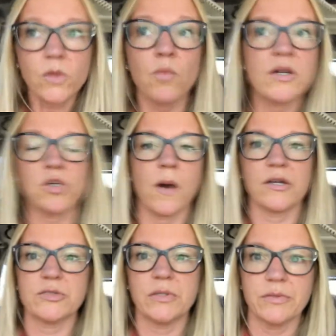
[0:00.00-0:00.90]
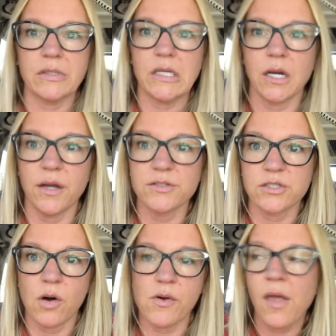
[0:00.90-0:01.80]
rental market is really, really good.
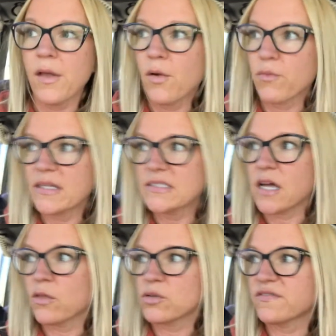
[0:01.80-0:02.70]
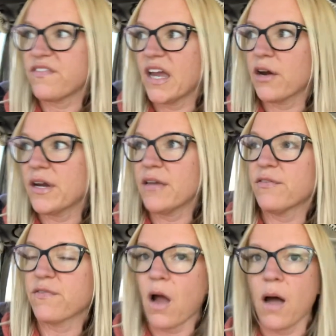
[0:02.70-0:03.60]
So rents on those vary
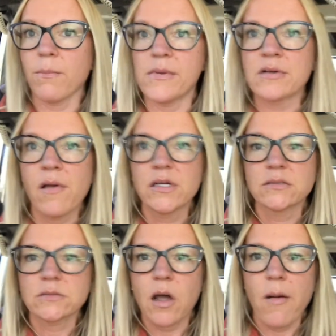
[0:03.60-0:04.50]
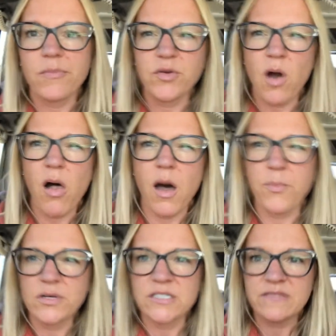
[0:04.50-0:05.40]
from um, they're all
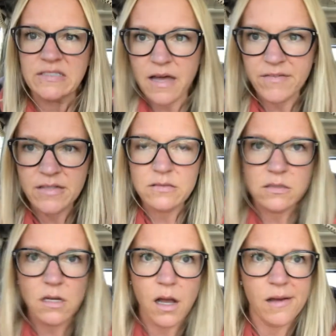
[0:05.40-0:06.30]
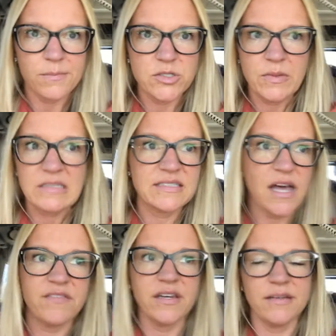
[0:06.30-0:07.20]
upwards of seven, uh, between
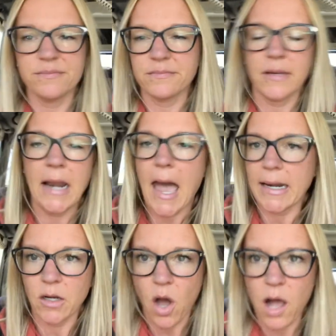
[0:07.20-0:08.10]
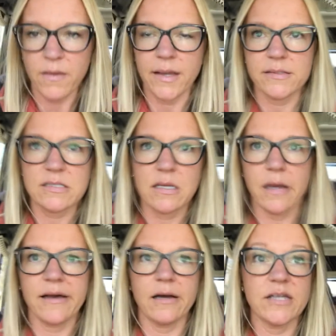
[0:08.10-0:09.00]
seven and nine, call it.
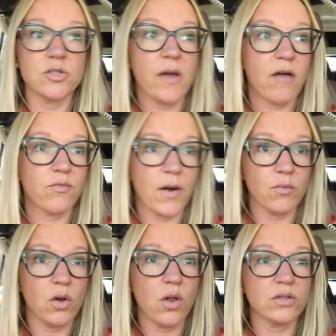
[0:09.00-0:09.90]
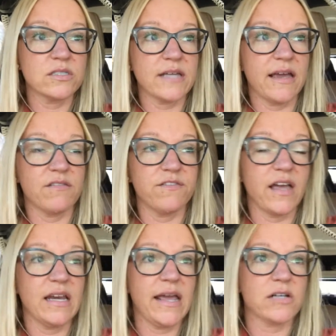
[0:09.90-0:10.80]
Uh, I do have rent rolls and
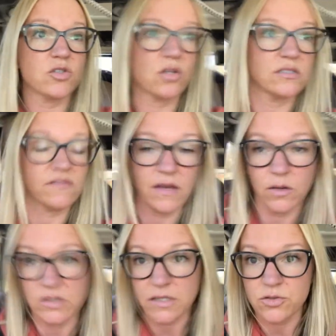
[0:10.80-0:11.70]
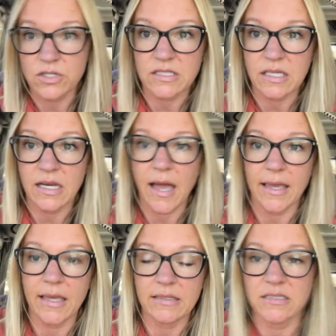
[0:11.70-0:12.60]
financials. If anyone's interested, I
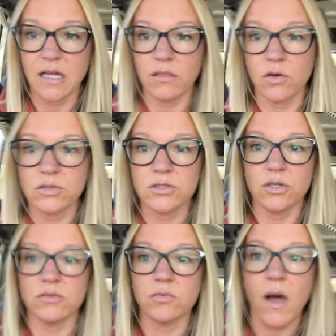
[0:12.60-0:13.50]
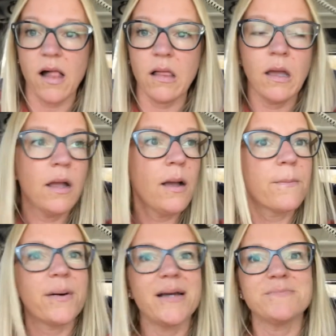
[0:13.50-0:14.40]
can send those to you as well.
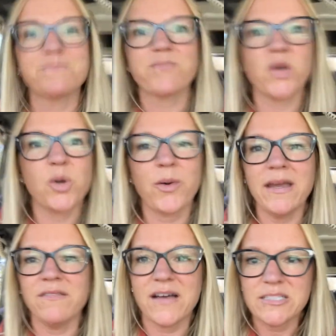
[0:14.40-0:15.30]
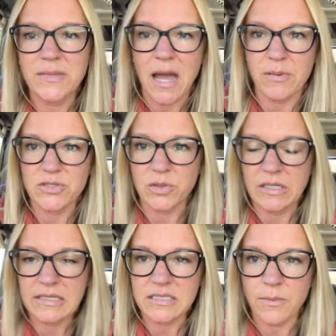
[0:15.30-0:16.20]
But great investment
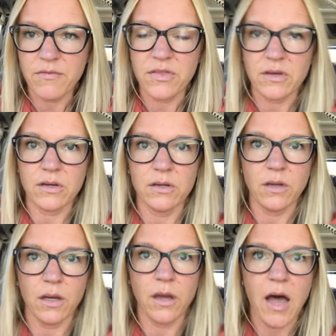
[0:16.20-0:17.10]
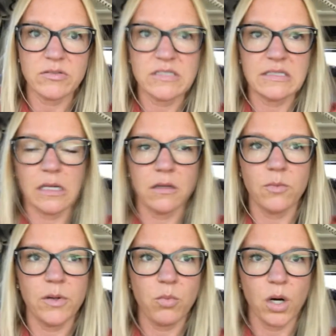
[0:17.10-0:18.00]
opportunity. Some of the houses need a little
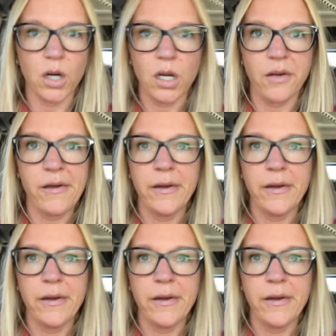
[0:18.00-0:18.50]
bit of work,